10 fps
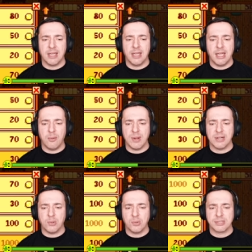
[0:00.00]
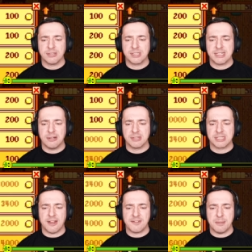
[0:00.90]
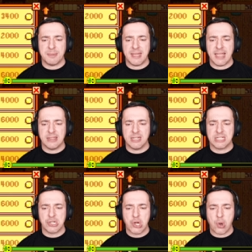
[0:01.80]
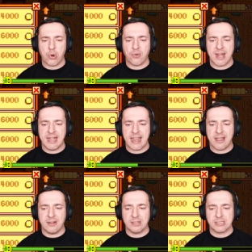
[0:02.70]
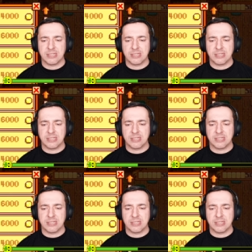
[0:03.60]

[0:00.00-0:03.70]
Uh, we can also sell stuff to Pierre that is not grayed out.